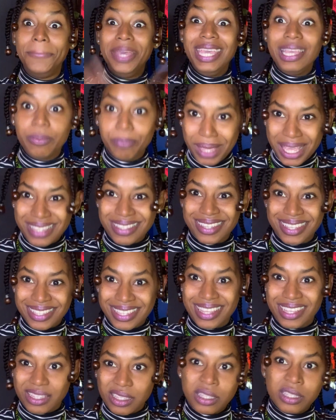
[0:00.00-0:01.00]
big
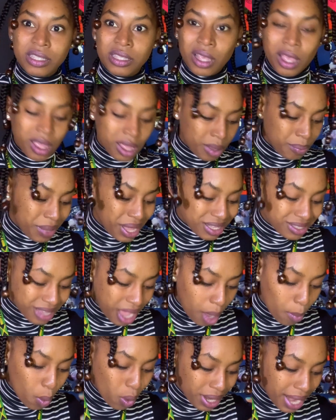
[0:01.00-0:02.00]
businesses. Me I
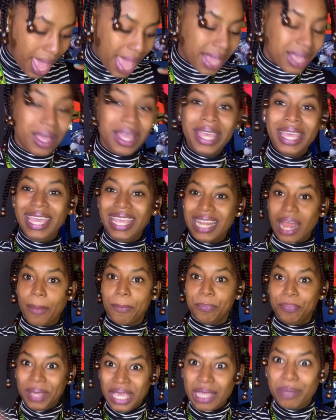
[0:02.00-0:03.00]
talk about like either
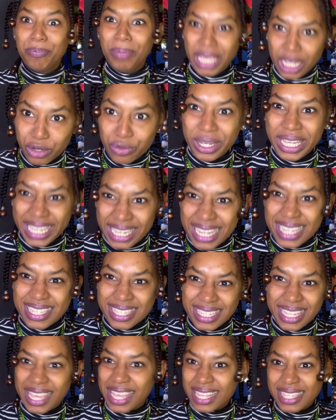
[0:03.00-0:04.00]
big, big real
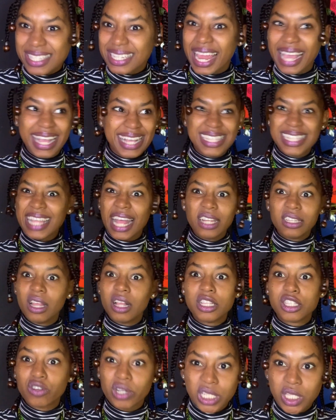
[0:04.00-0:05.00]
estate, like a
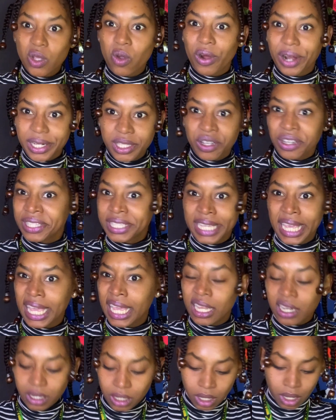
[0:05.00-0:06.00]
Sandals Resort
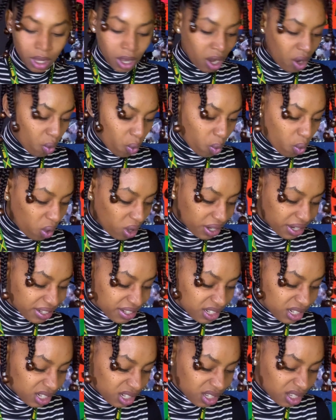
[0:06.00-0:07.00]
Hotel,
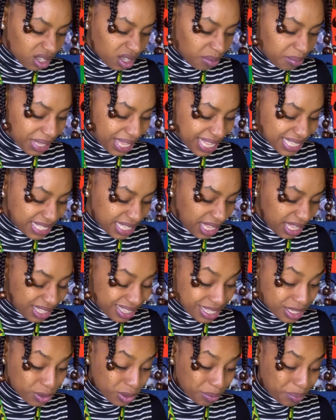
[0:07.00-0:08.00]
or me getting,
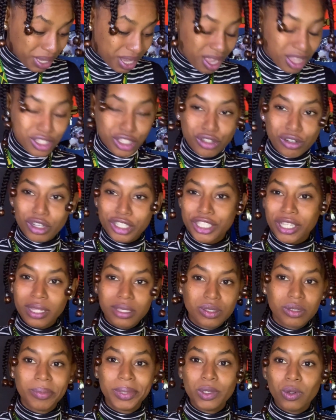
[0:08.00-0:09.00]
this could be construction
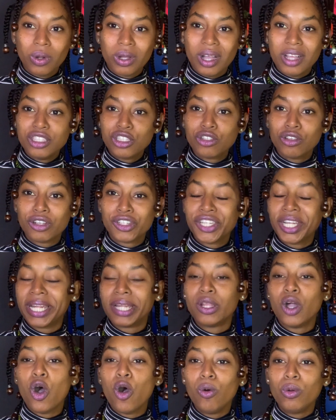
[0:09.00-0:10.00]
to me know, construction
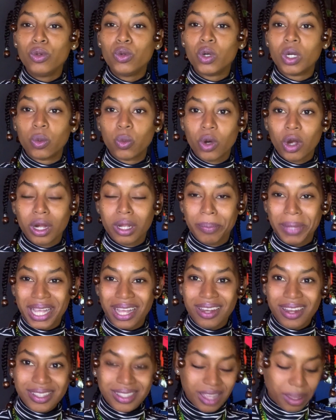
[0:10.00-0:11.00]
and outdoor work make a
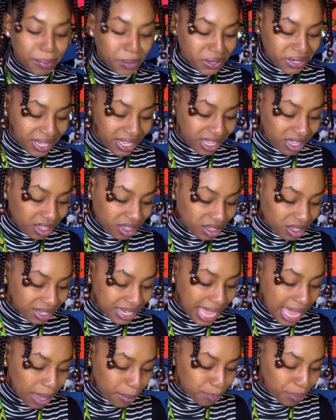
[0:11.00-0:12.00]
lot of money.
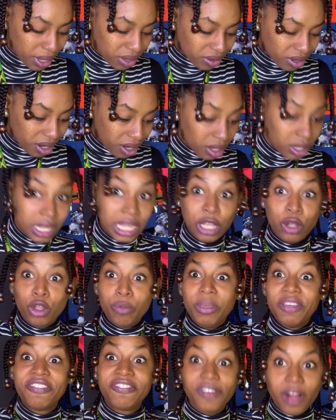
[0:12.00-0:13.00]
The emperor. It could
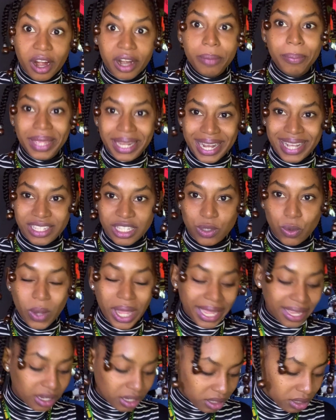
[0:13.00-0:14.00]
be farming as
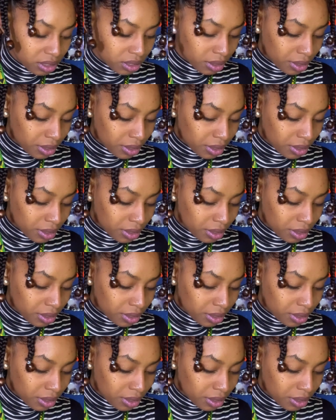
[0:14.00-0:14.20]
well.